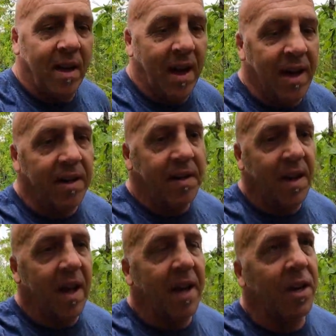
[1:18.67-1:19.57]
at
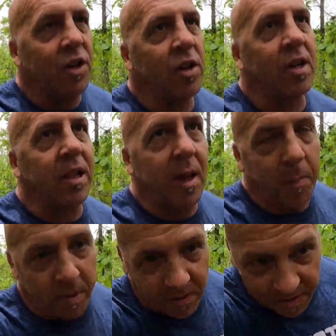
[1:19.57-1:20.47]
a good
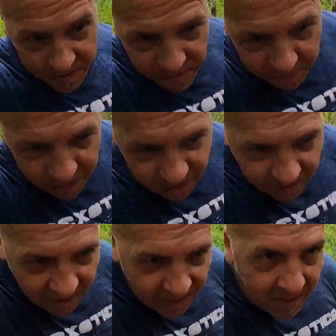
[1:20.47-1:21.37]
clip, a good speed,